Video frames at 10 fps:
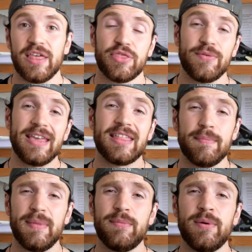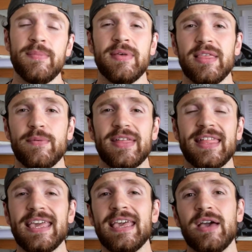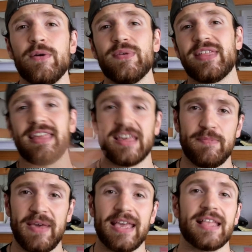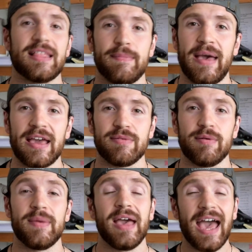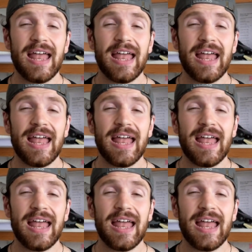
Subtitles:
3 is the minimum that we see, with 6 being the maximum.